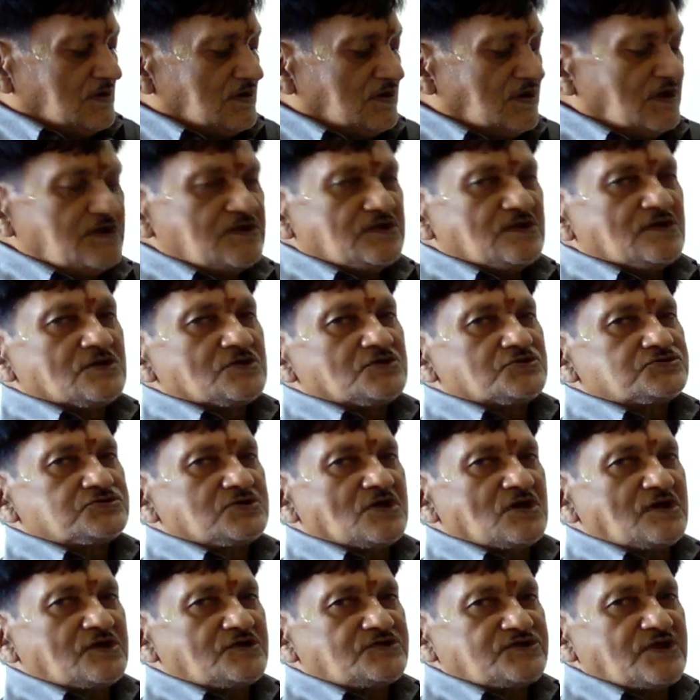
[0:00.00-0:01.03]
In
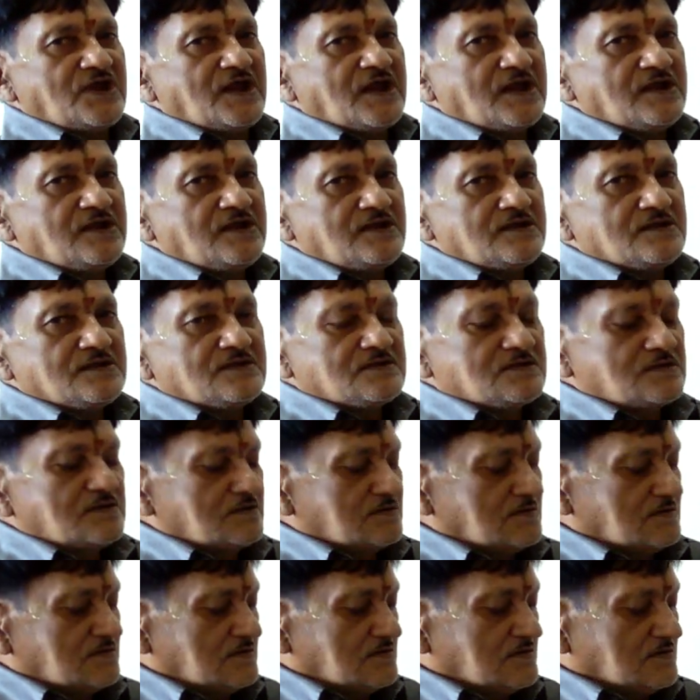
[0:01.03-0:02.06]
shorthand,
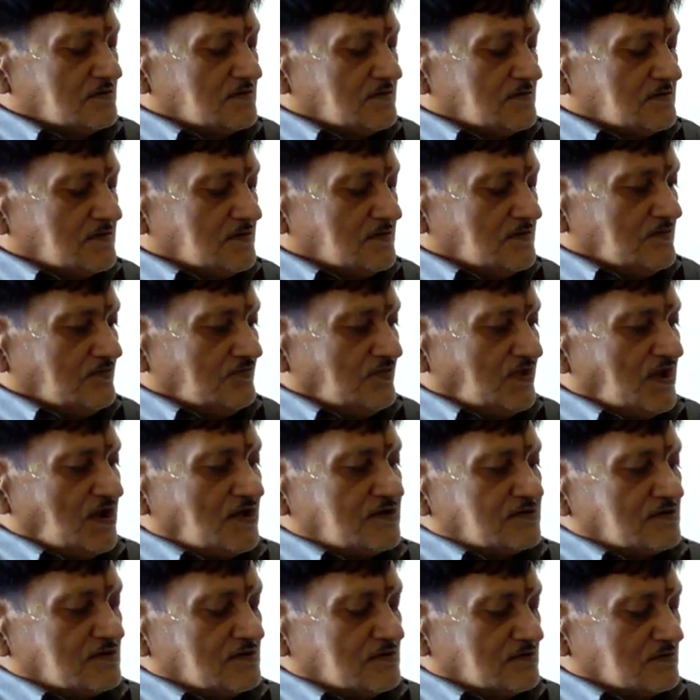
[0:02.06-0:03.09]
we
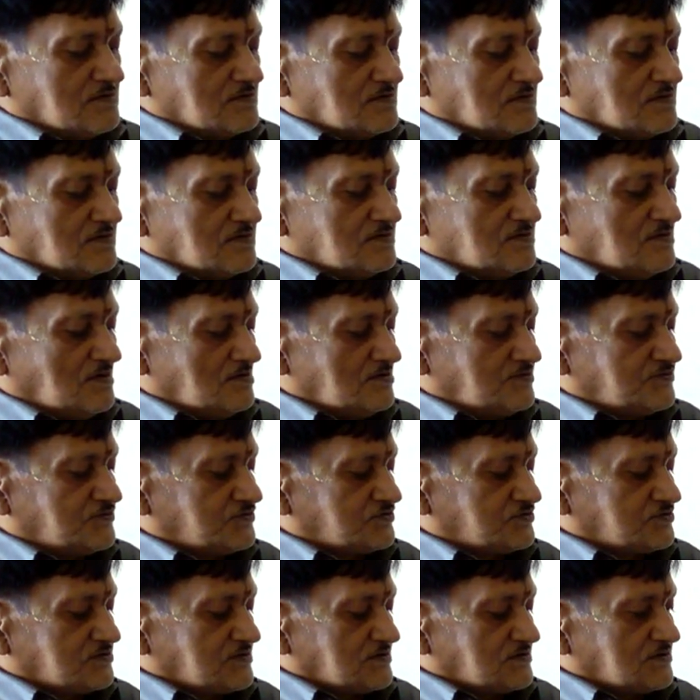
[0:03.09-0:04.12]
are not
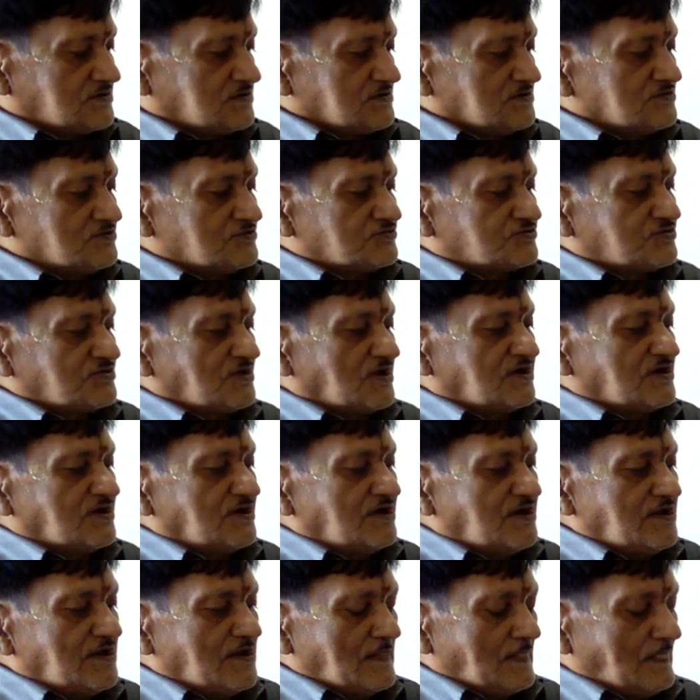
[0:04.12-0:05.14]

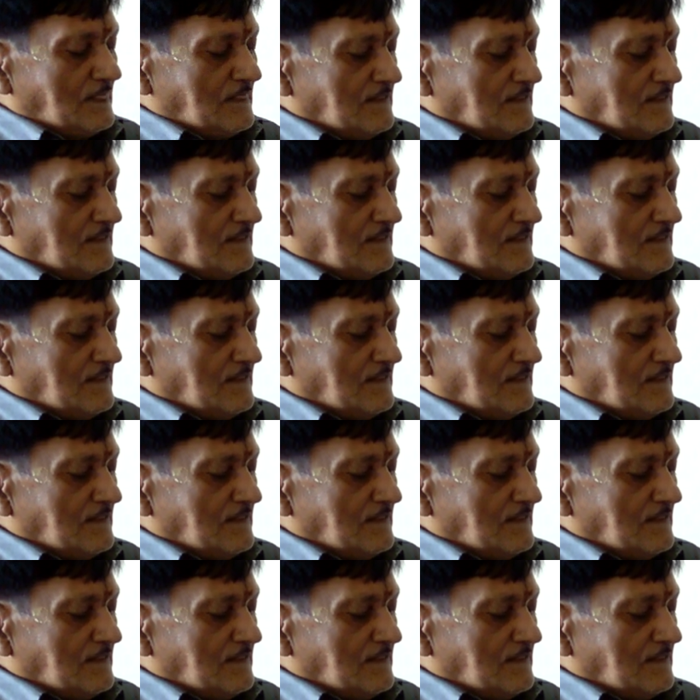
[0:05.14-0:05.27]
concerned